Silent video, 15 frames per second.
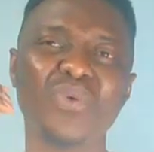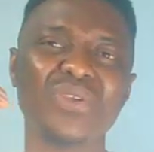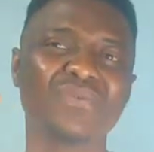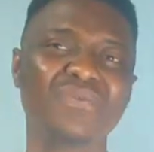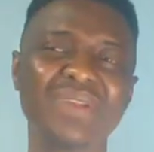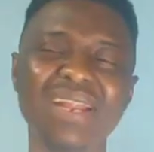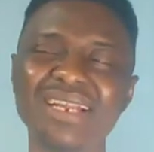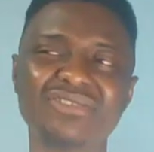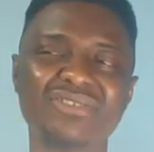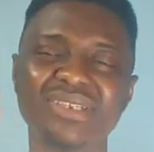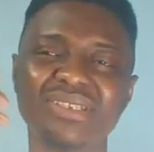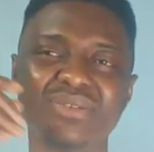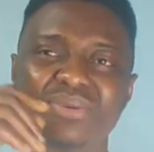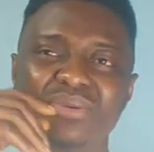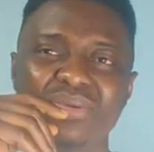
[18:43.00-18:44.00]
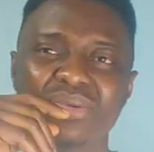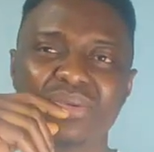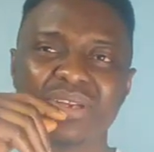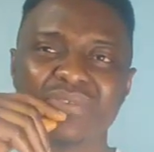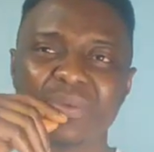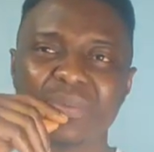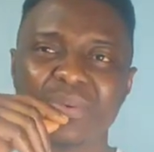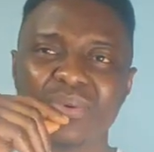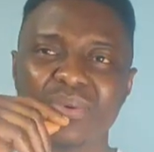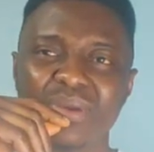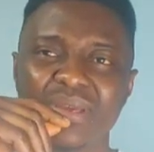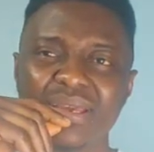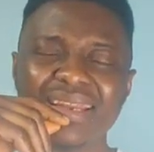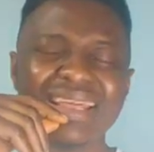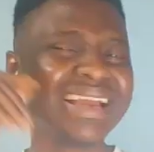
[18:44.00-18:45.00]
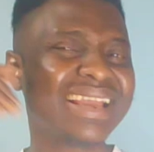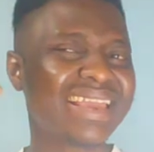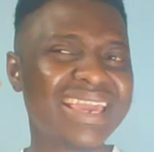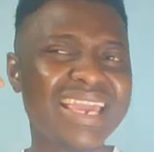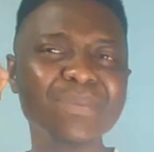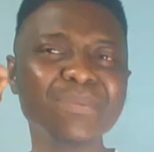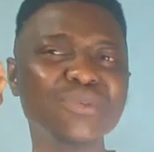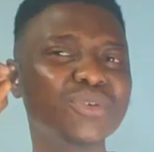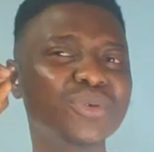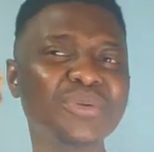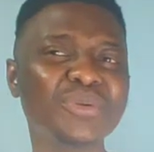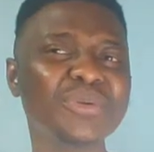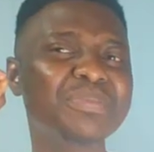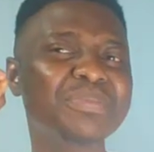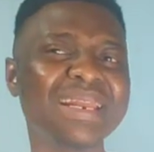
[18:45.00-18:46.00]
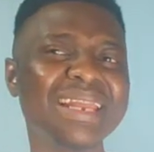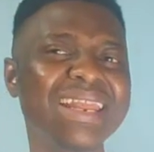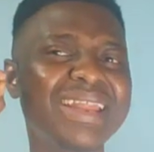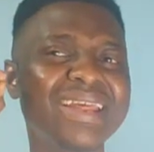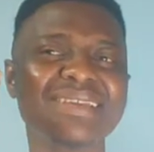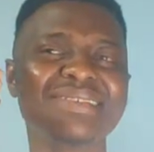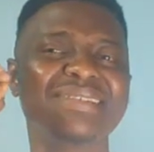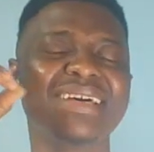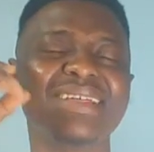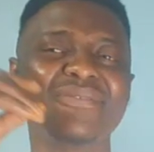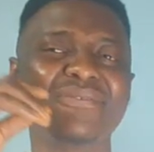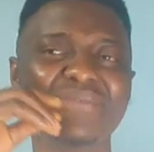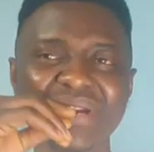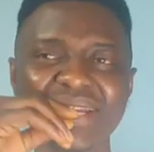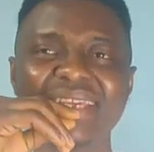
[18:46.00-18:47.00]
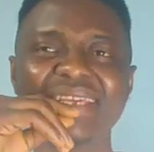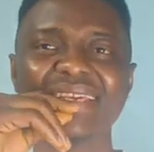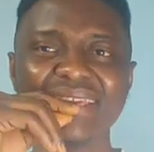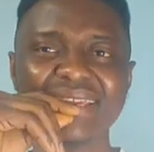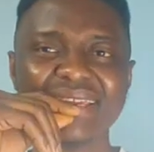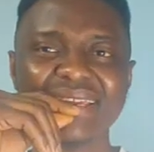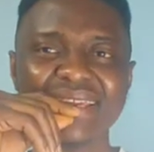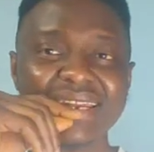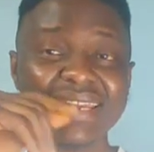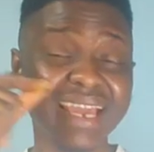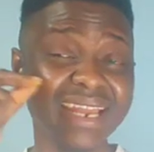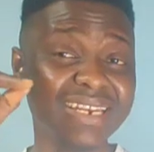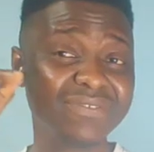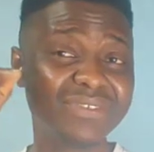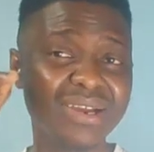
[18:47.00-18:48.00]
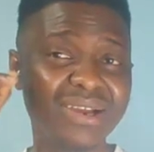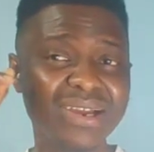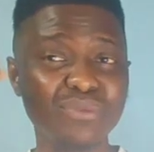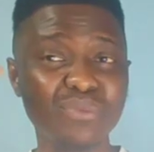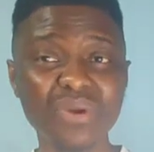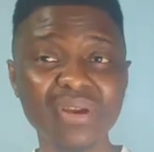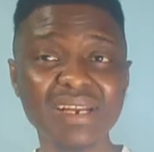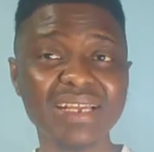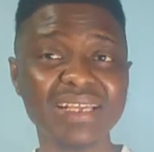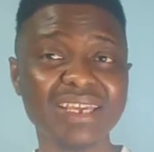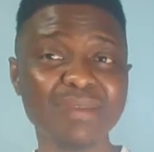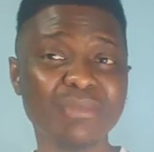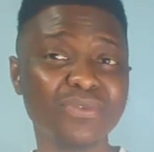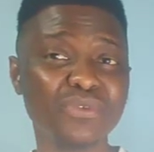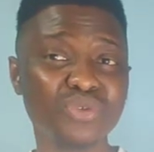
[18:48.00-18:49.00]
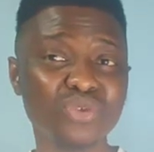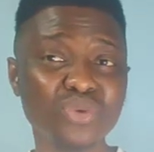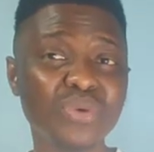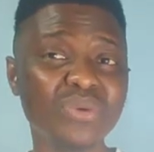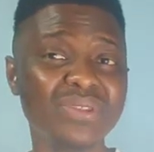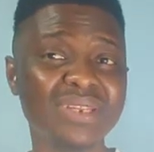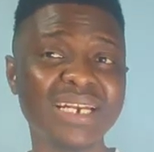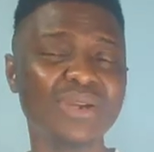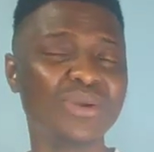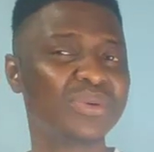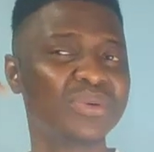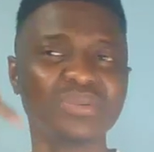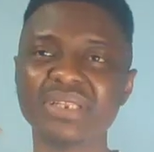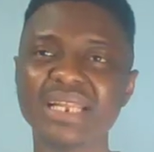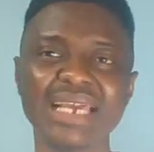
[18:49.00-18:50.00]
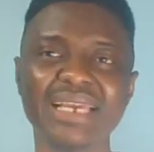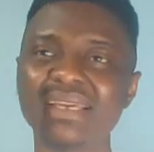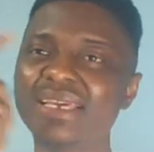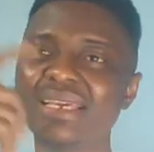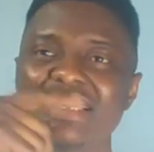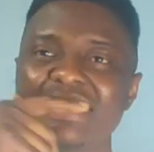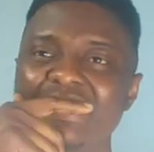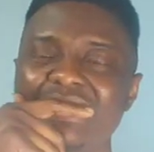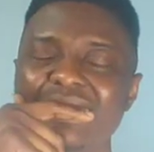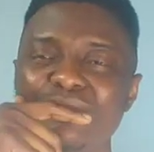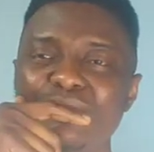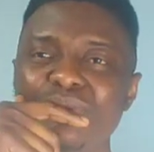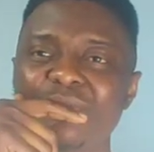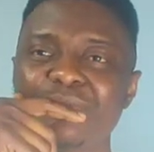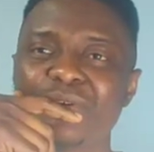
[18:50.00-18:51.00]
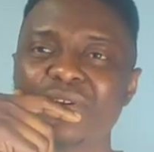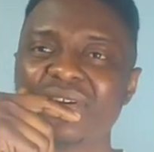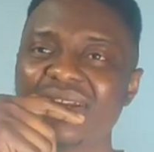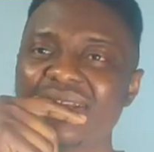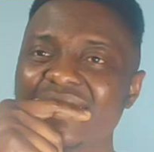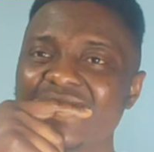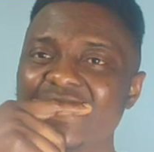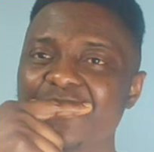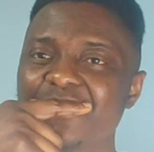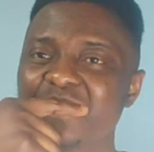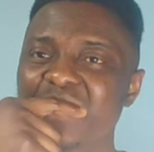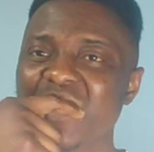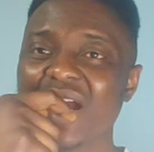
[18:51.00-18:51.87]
was flattering to Liverpool. That game shouldn't be less than 3, and if they had won that game up to 2-3 goals, like, they would have progressed.